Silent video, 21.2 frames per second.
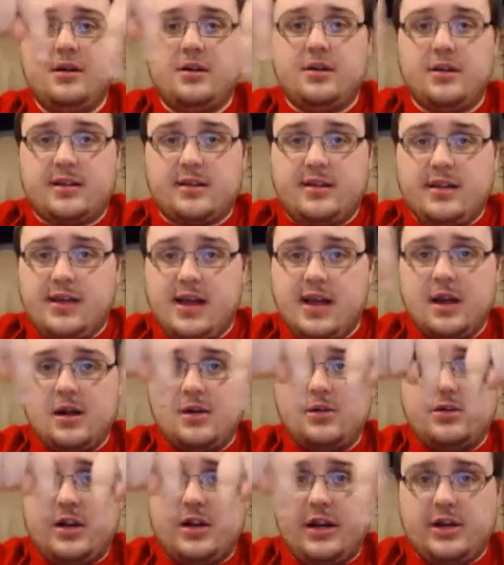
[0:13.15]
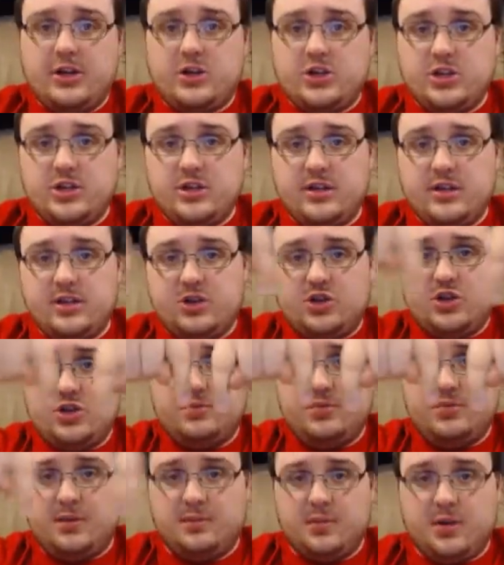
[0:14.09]
click the annotation that
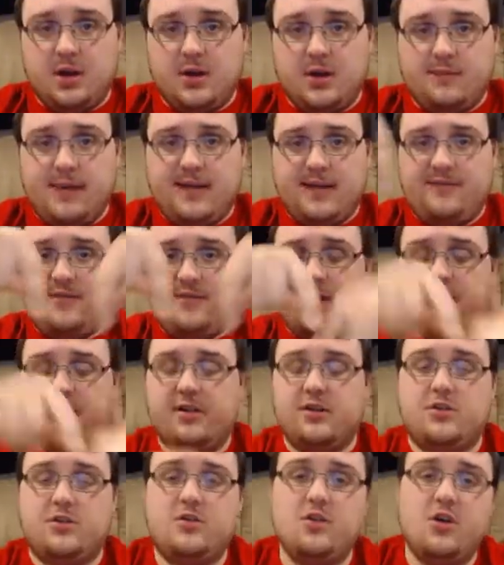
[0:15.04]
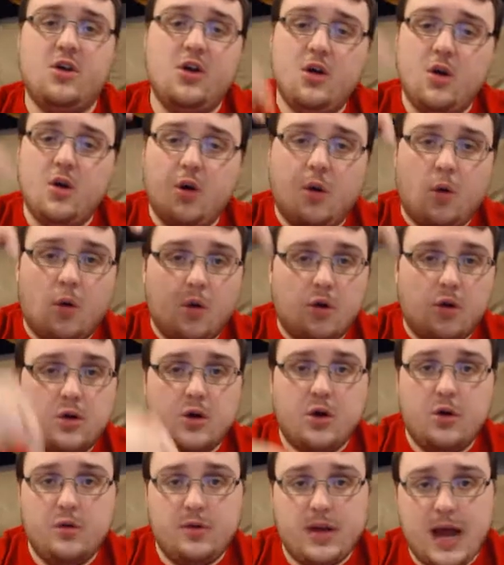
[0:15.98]
should be below my fingers
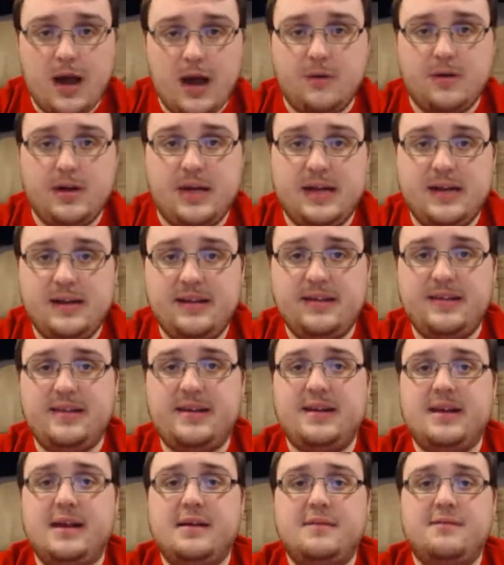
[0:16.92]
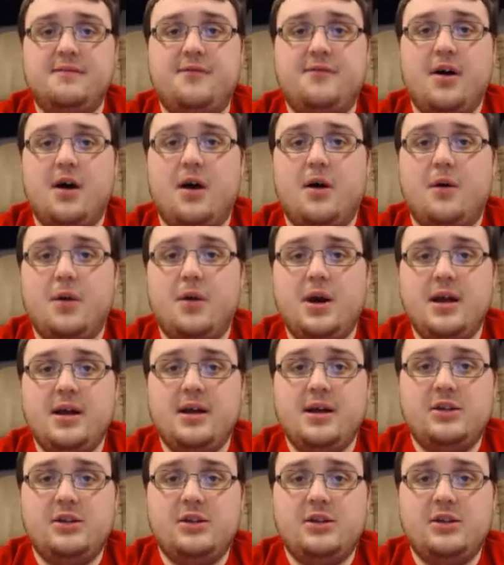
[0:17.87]
or go down in the info.